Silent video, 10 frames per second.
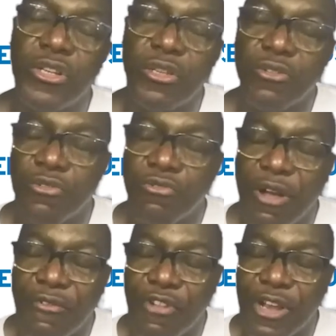
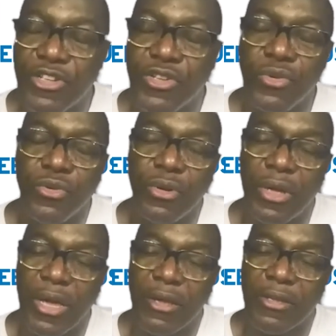referring to,
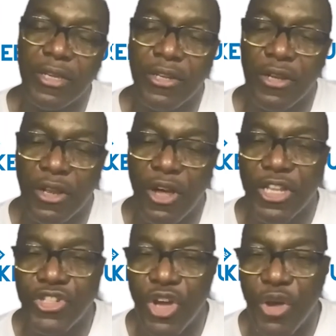you know,
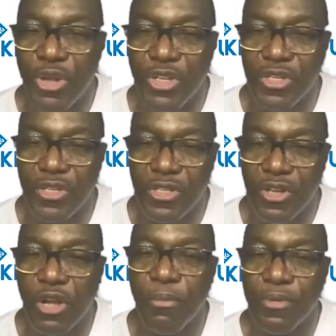Claudette Joy, when you
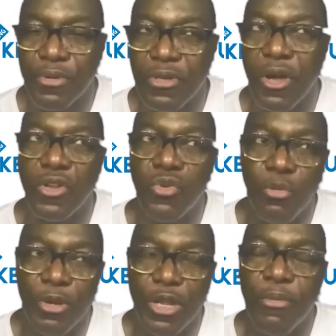talk talk to
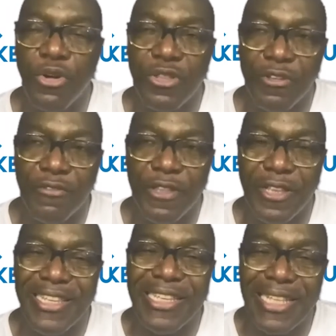women about the
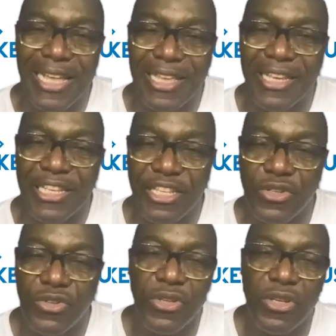need that they need
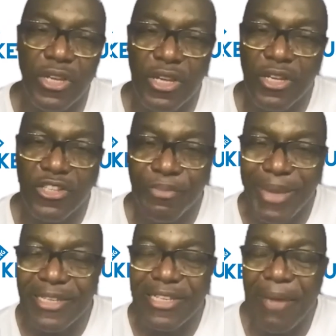to
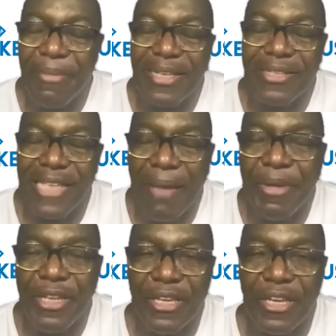spend time
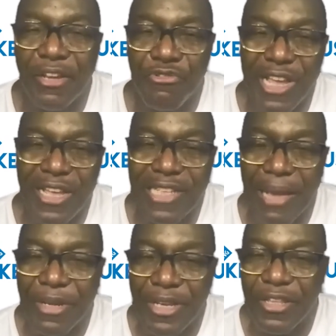examining and
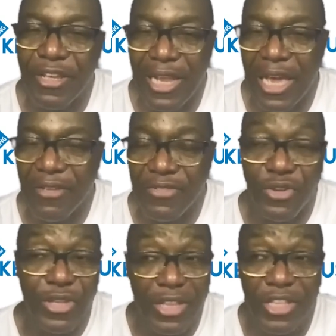re-examining their lives
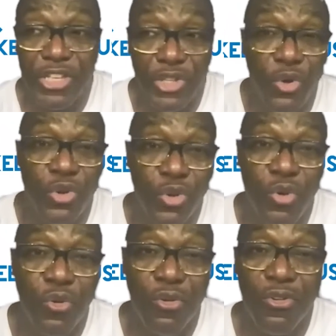so that they don't
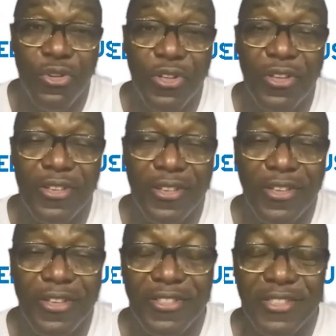go
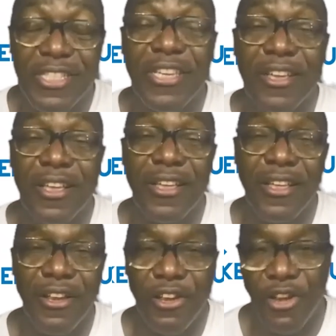seek
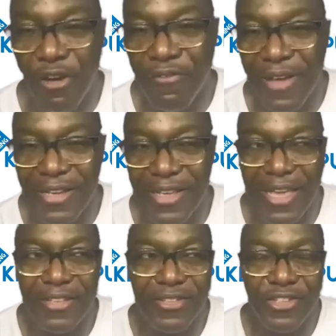love and
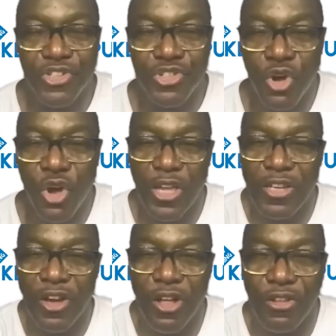hence joy
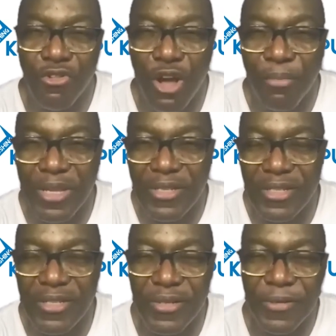in all the wrong places?